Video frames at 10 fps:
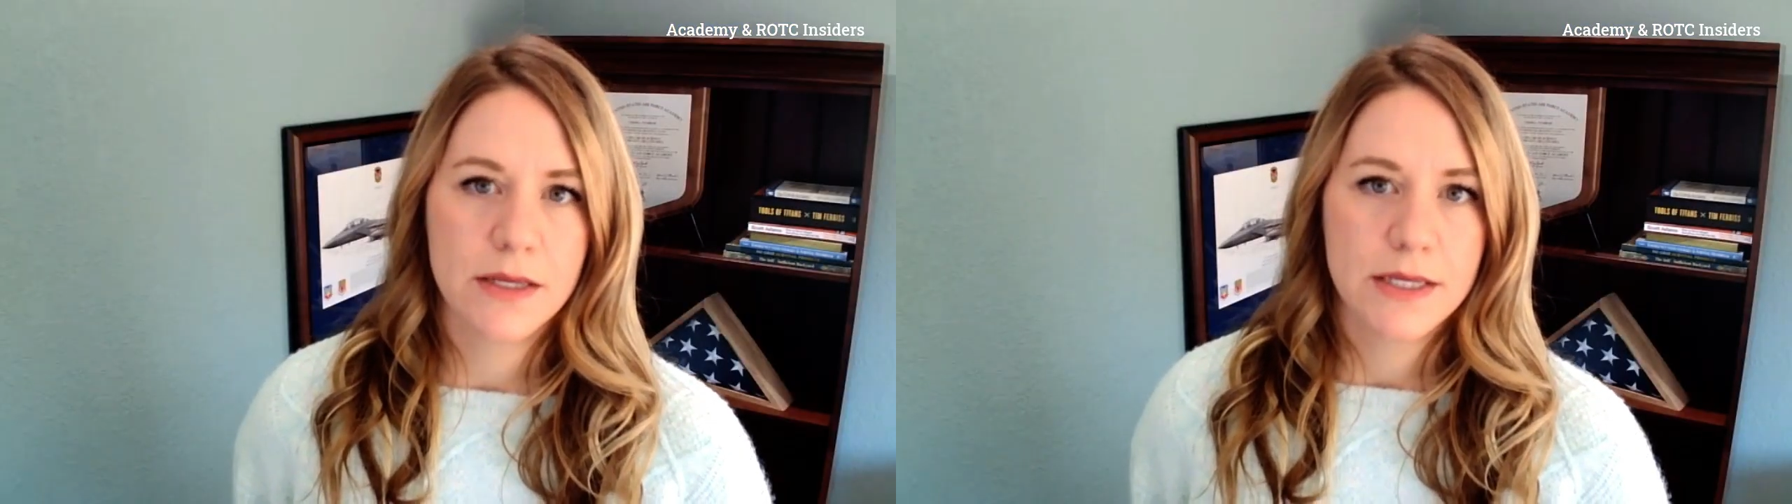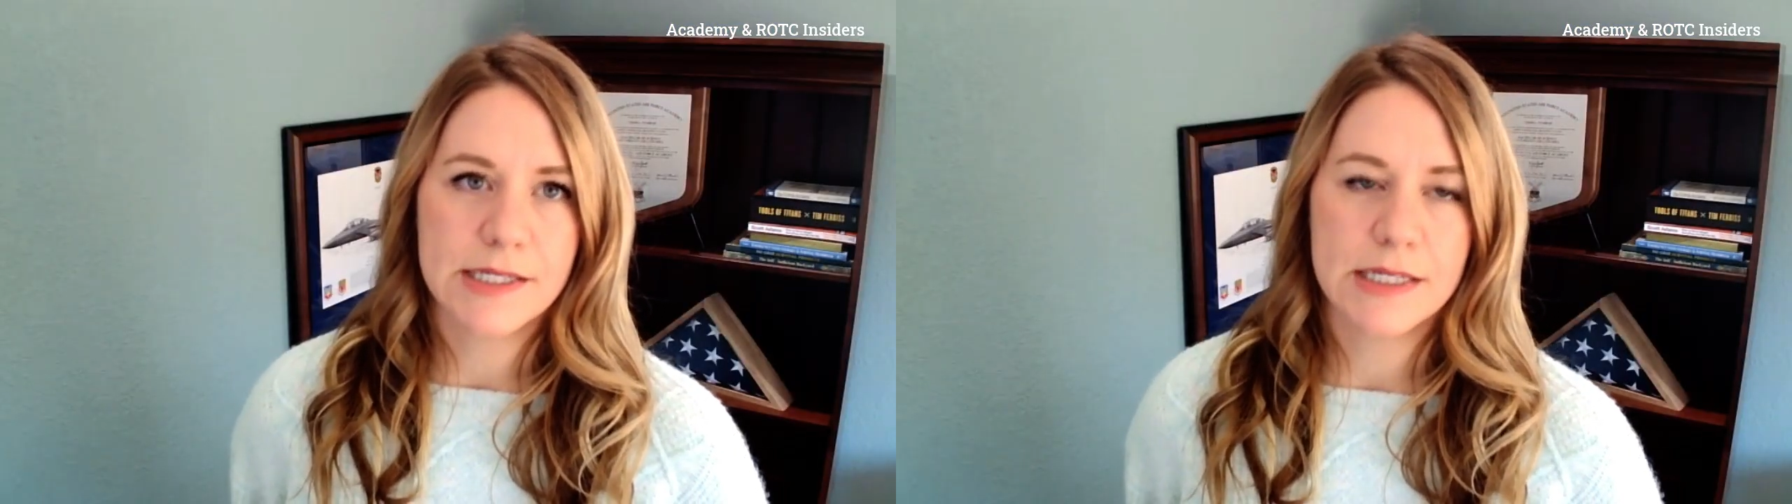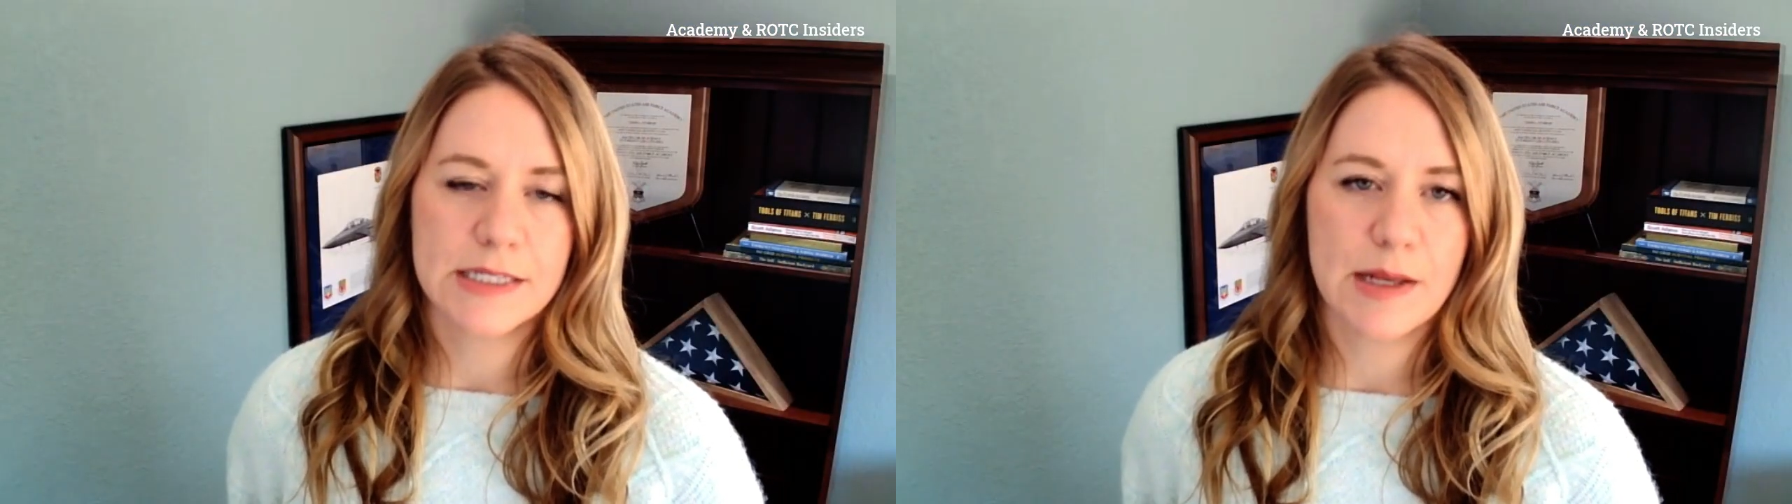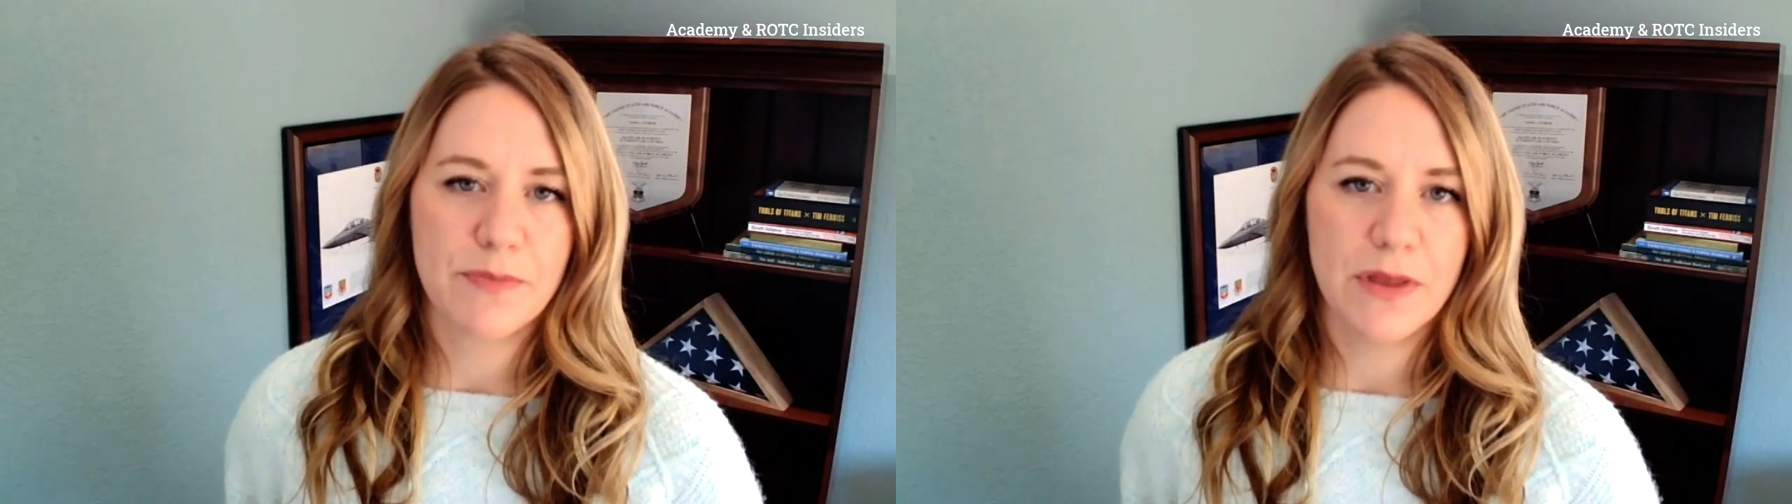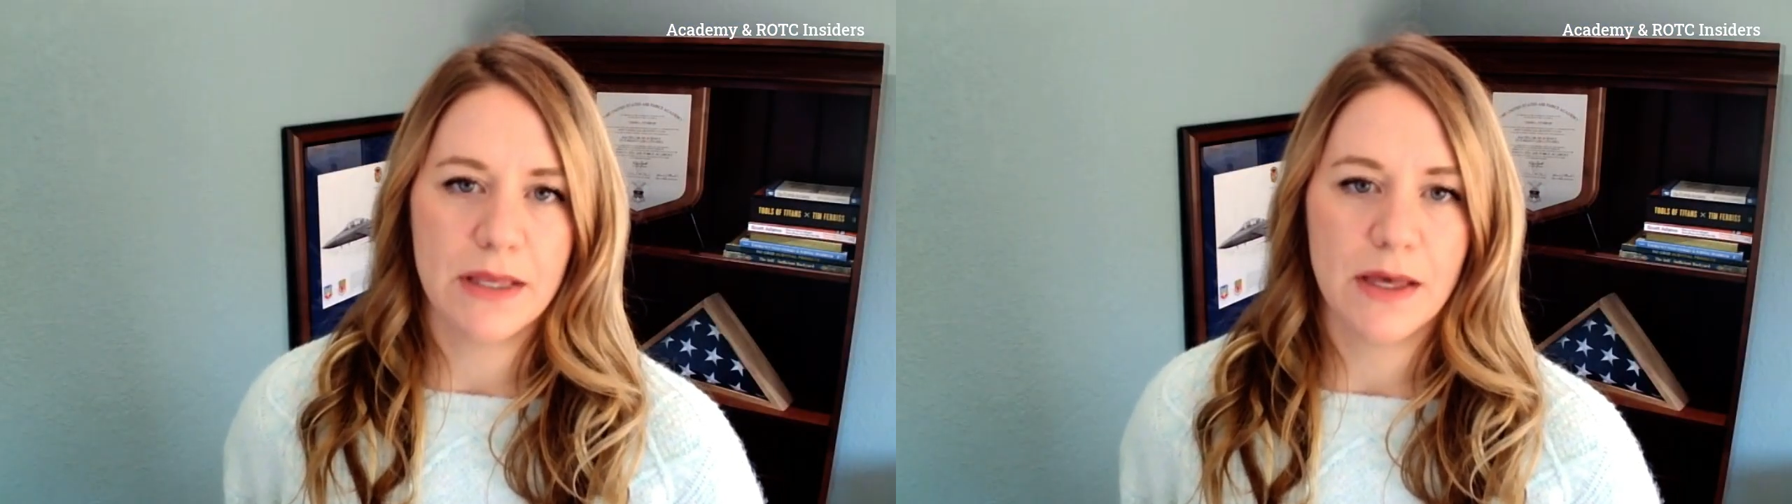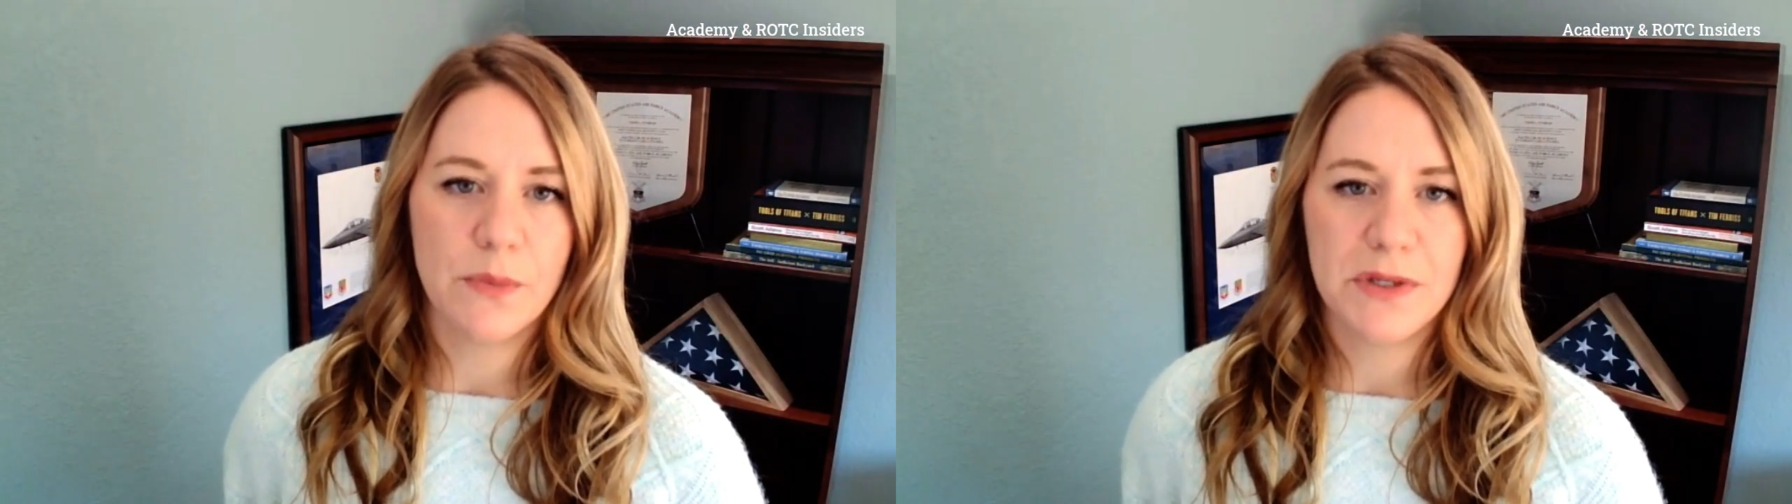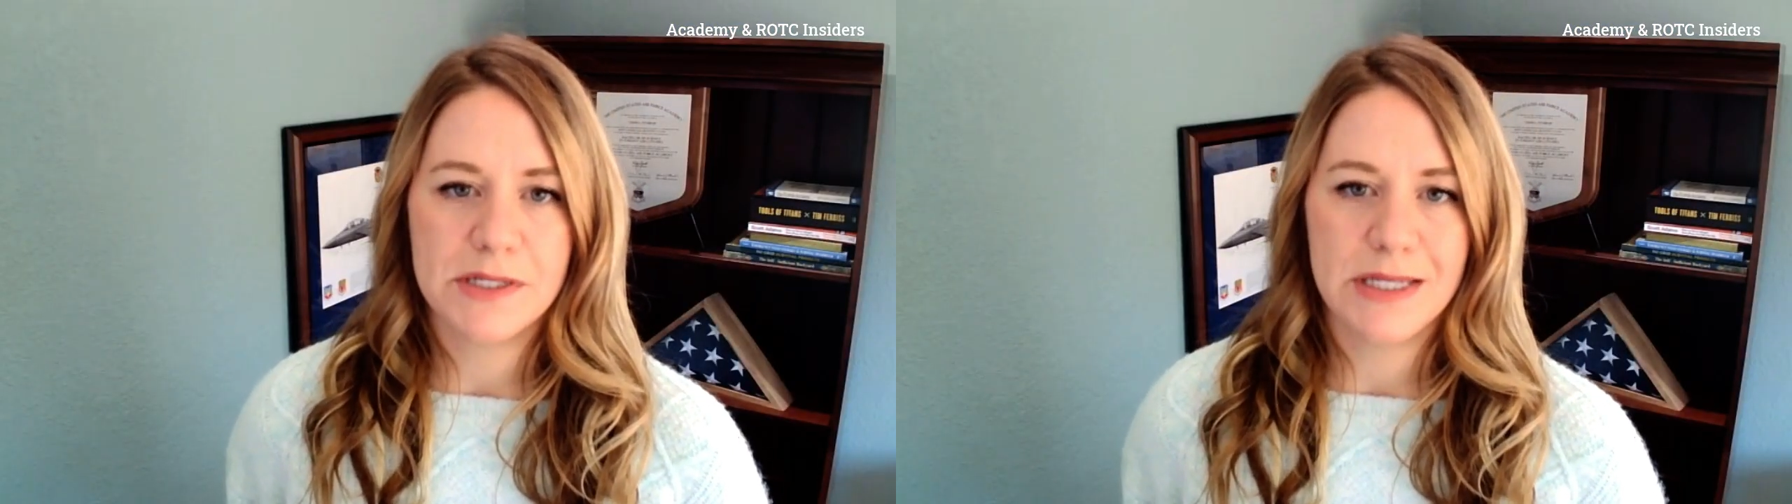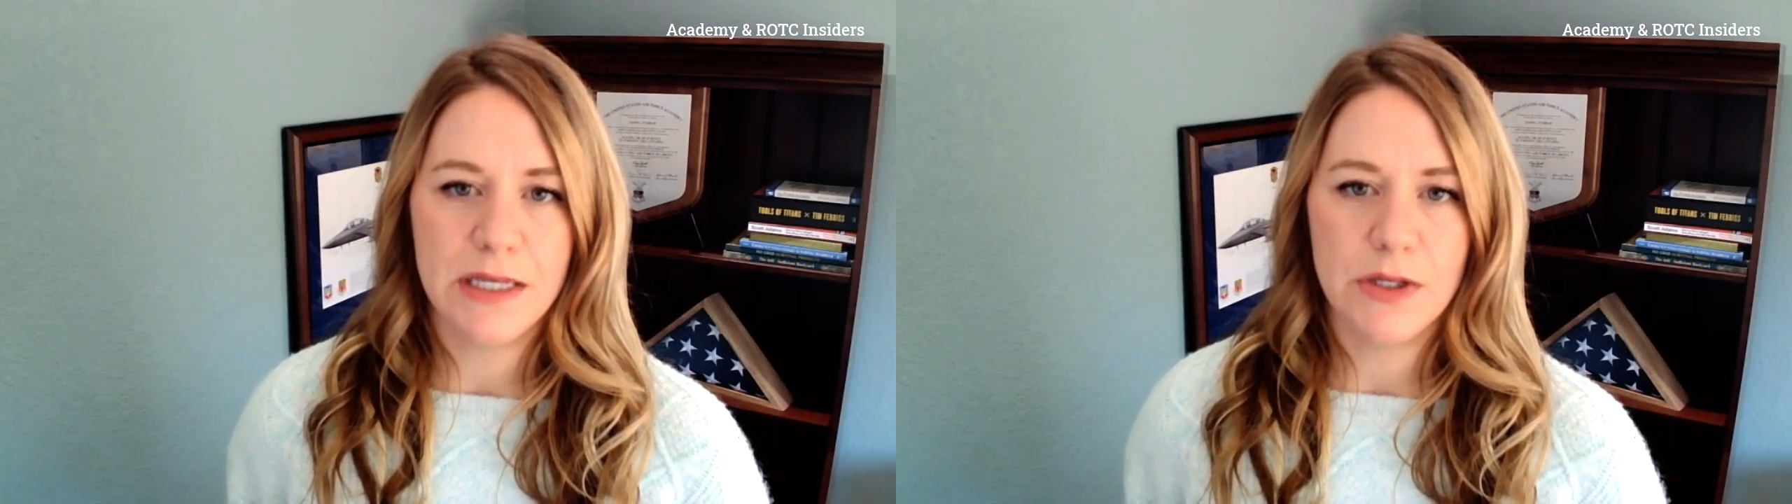this is something that we
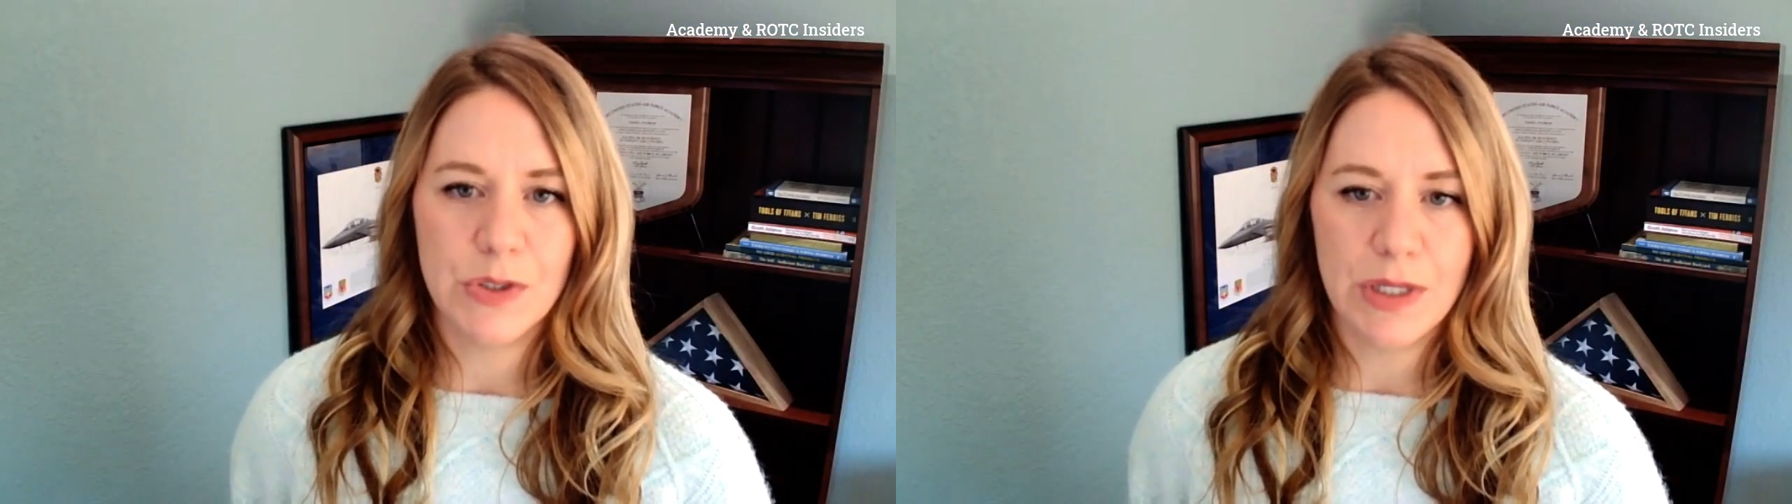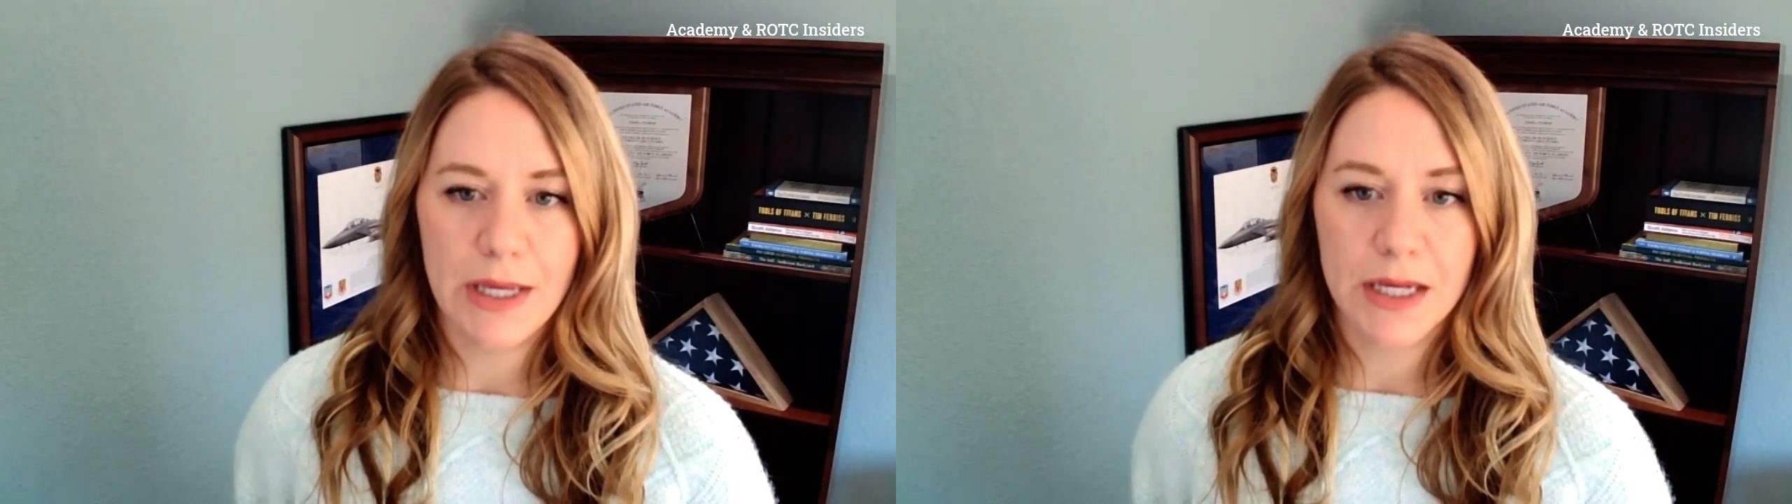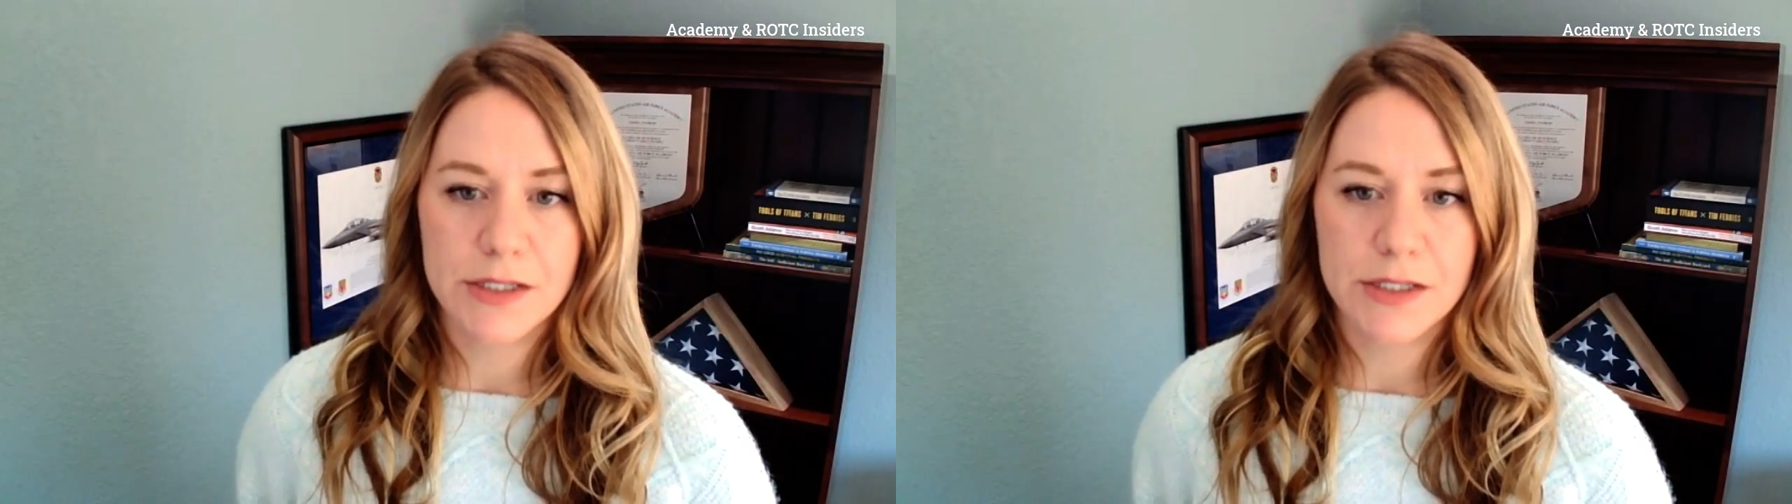see unique